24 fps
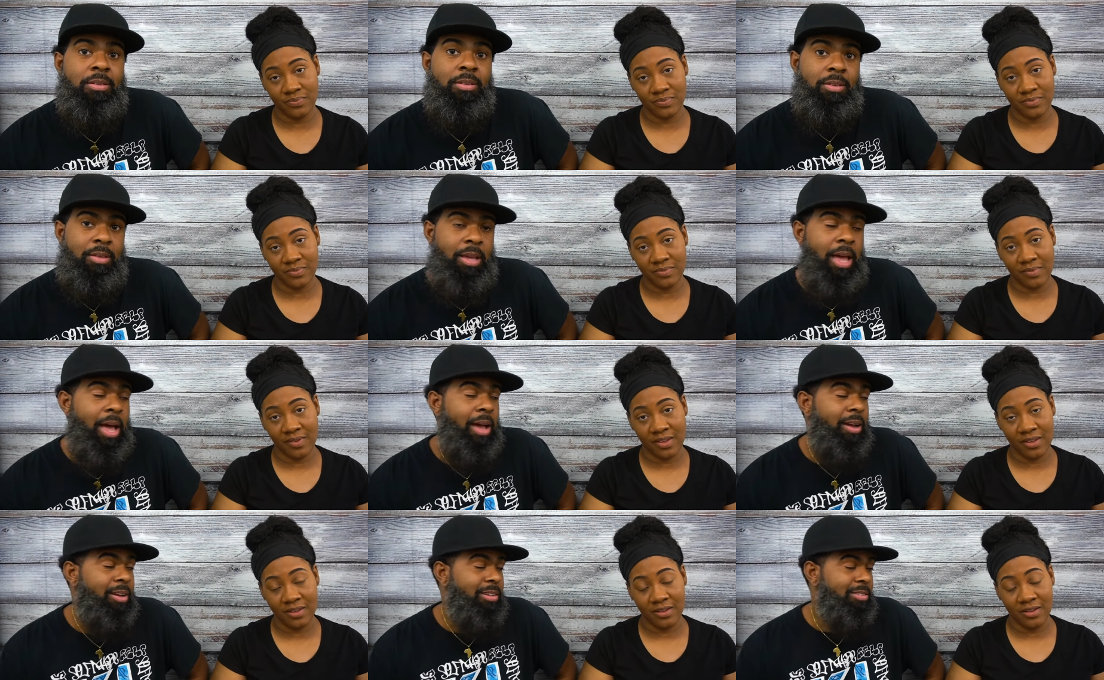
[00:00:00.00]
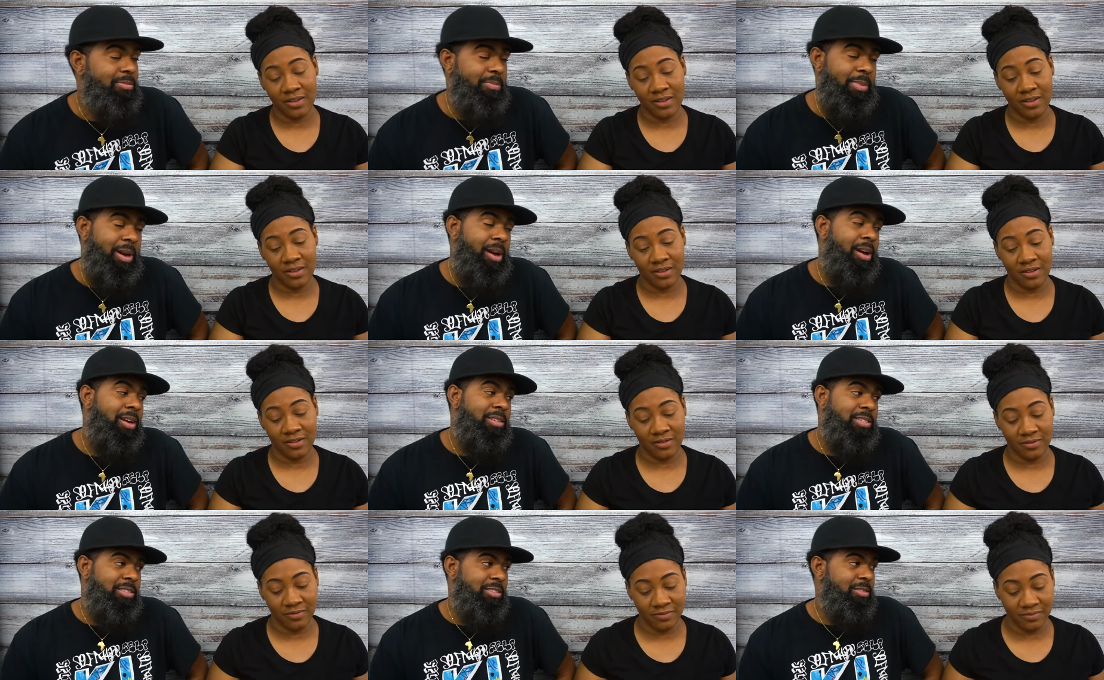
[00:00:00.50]
Speaker 1: Yeah, because
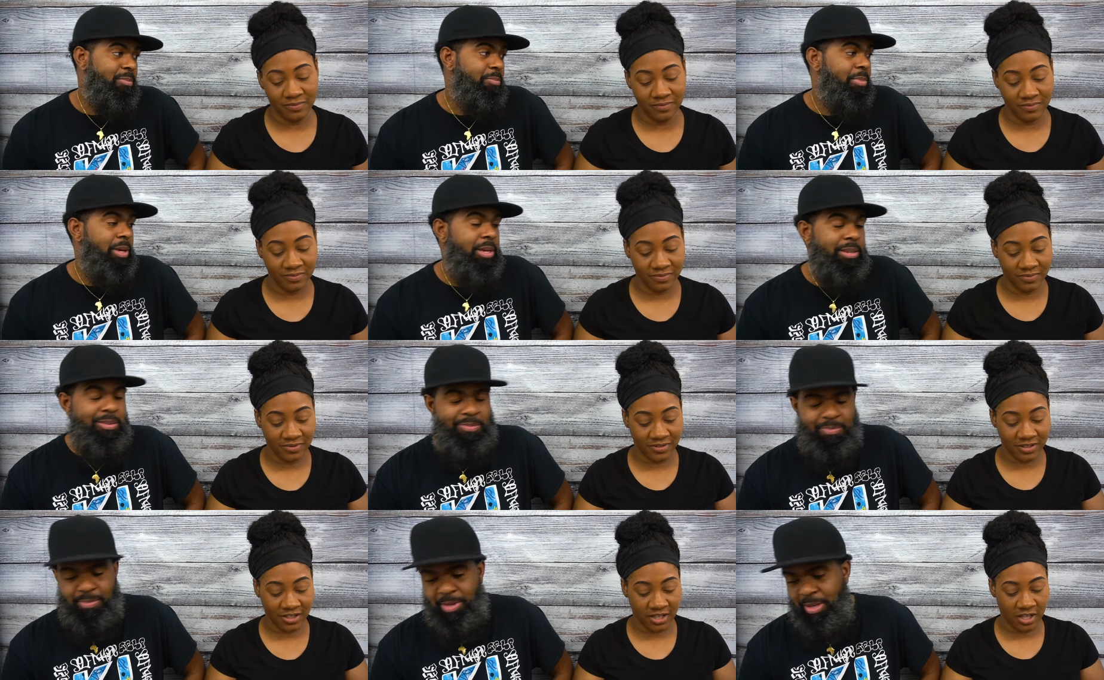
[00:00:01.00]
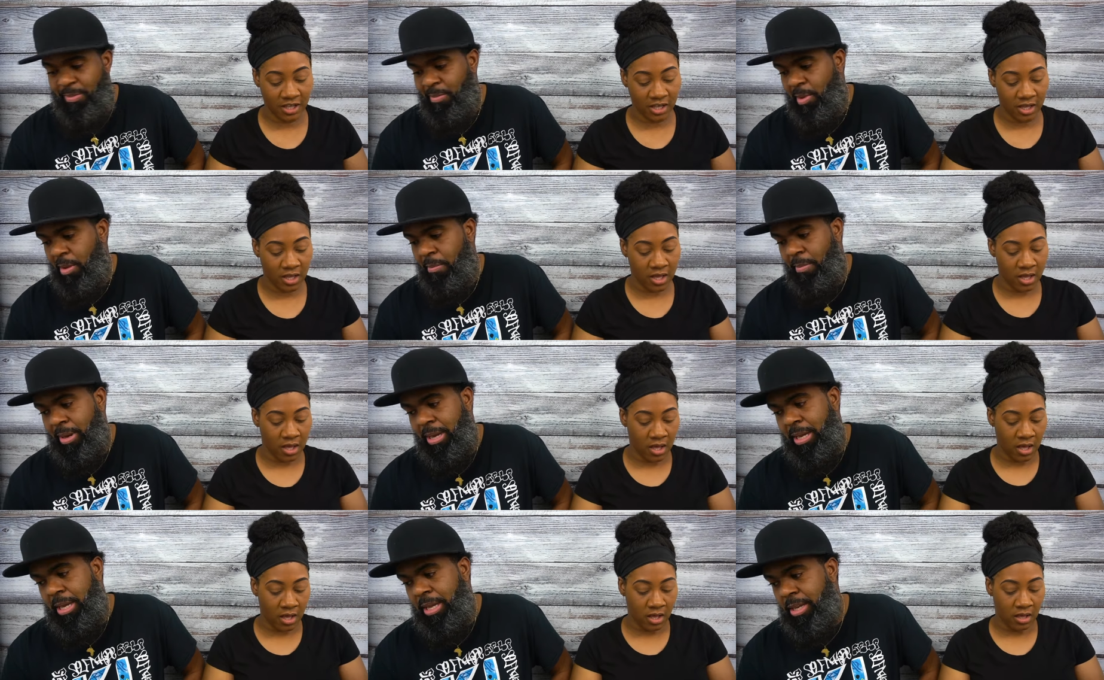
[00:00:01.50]
marriage is a big commitment,
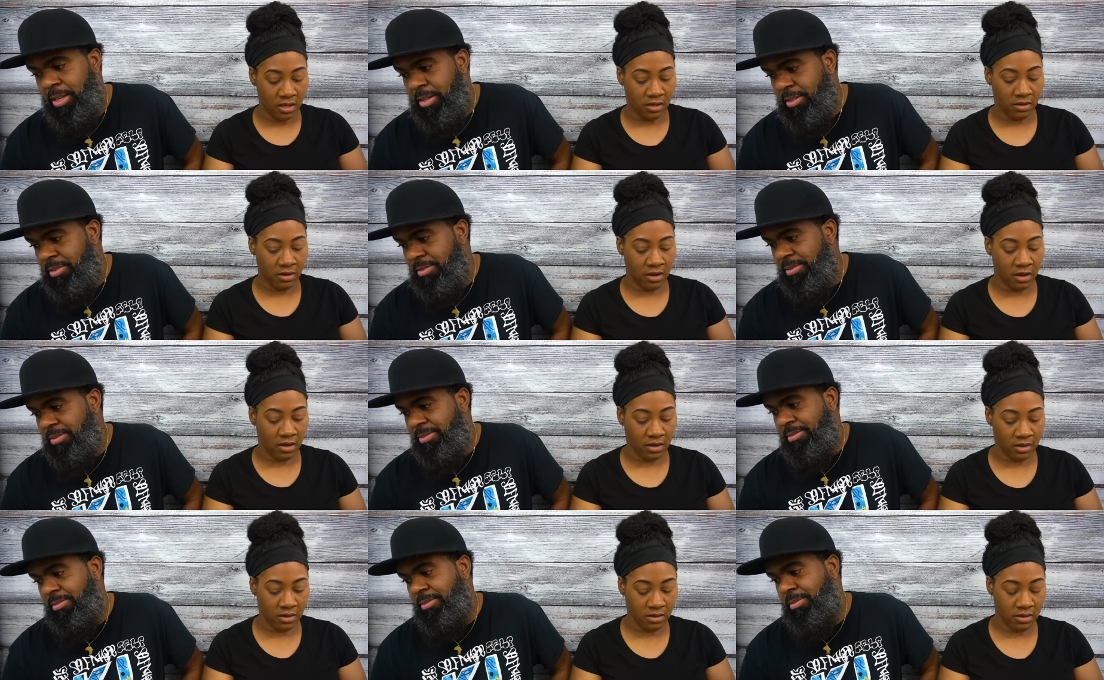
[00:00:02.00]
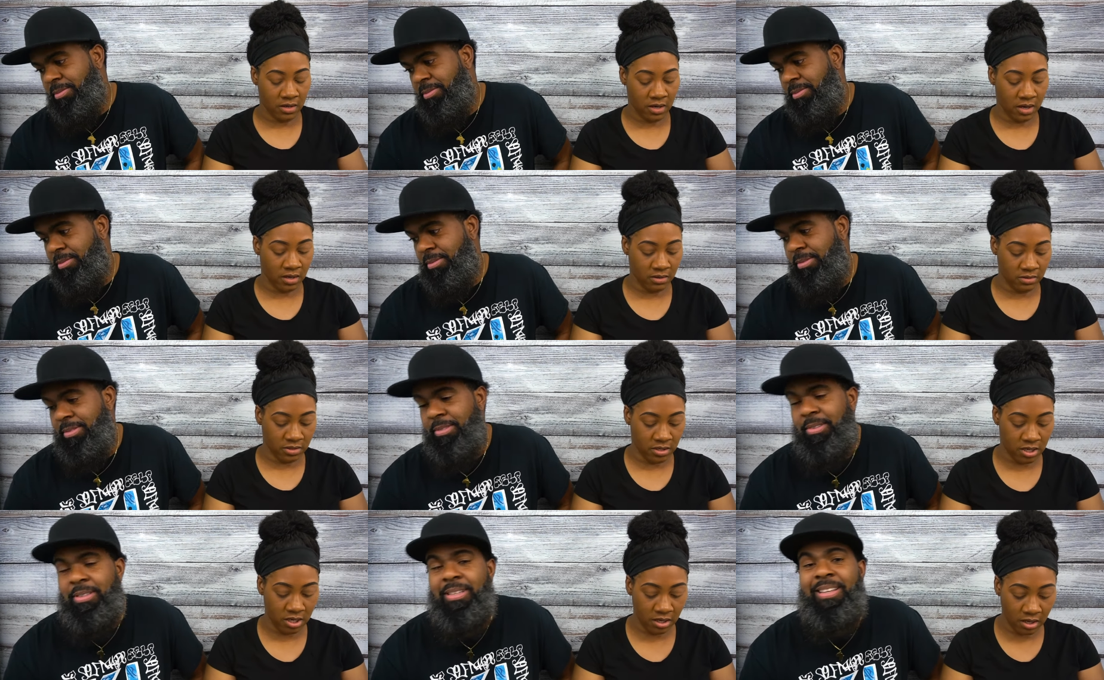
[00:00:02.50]
man.
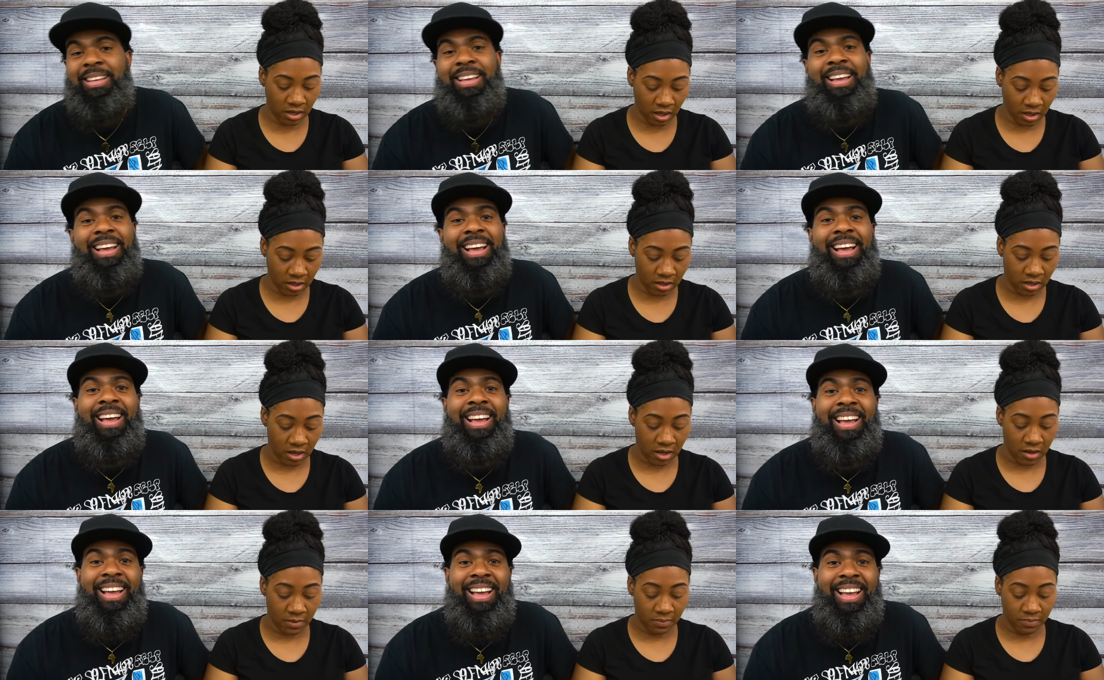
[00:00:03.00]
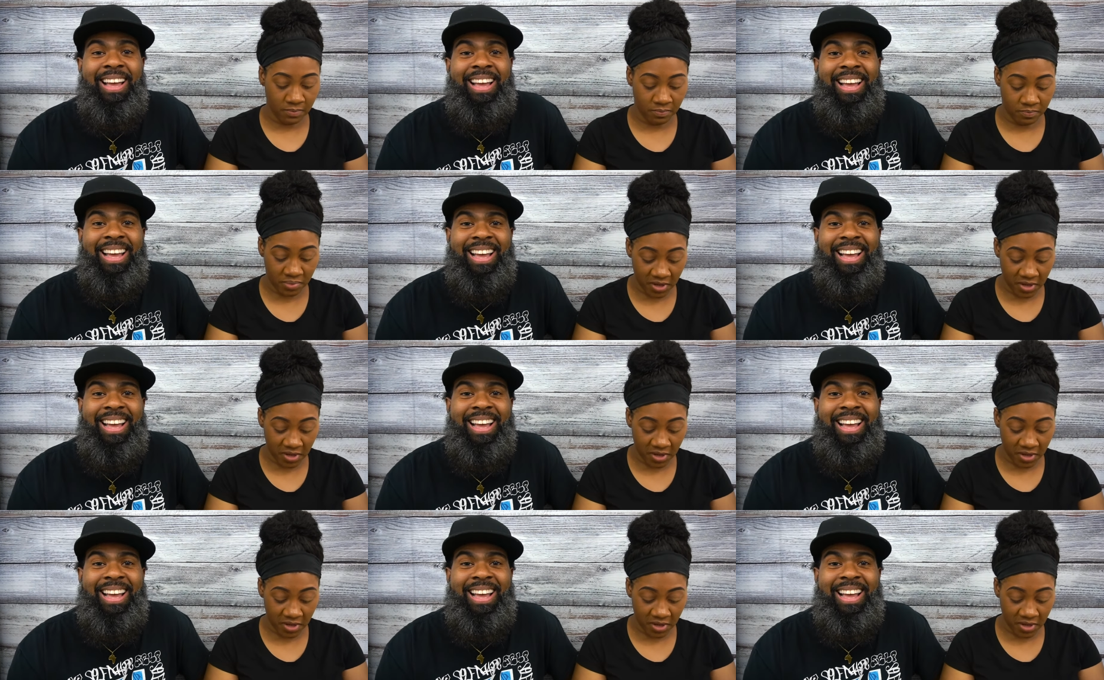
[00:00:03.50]
Uh,